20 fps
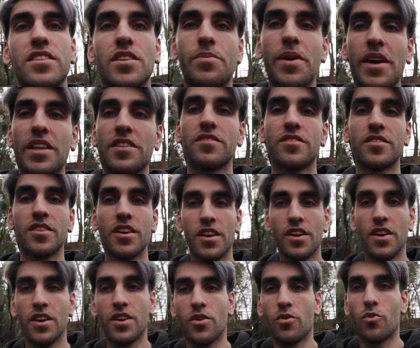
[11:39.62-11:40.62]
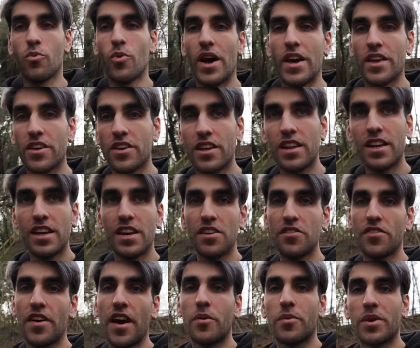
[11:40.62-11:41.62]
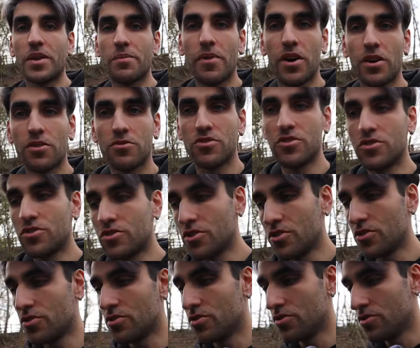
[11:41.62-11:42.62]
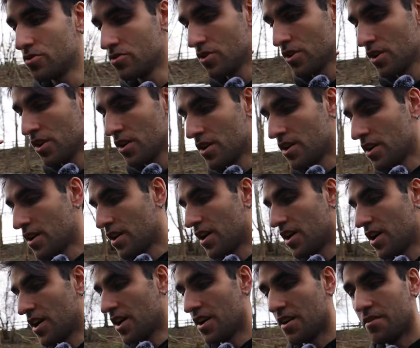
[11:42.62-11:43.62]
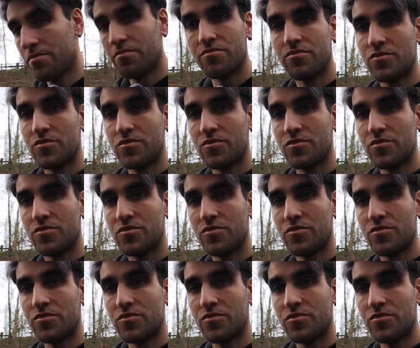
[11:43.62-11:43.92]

it depends where you live, how many miles you do. For